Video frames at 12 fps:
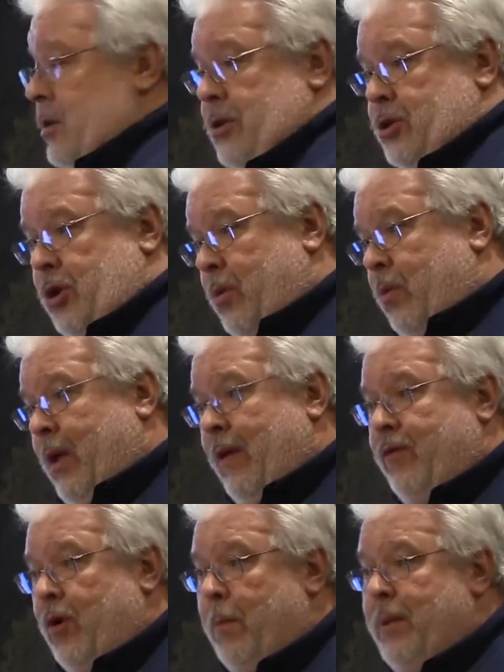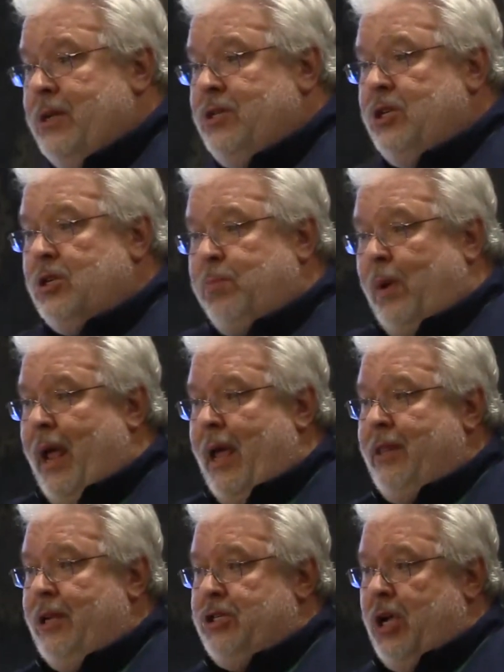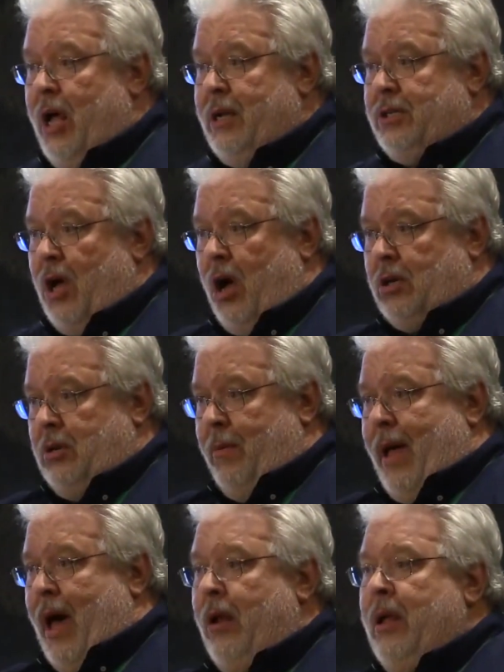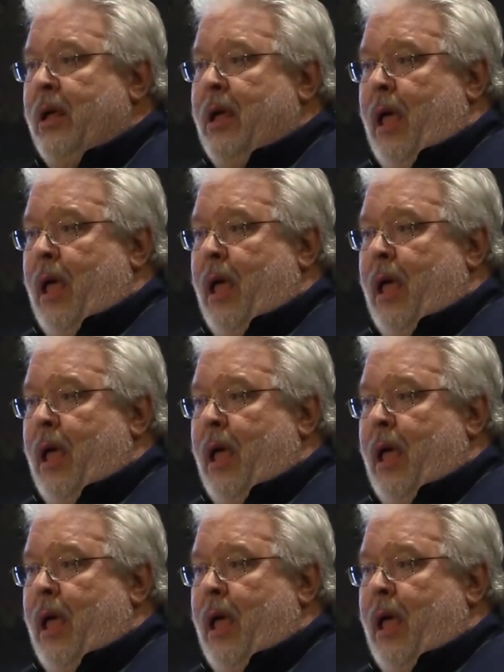So if your business plan that John talked about,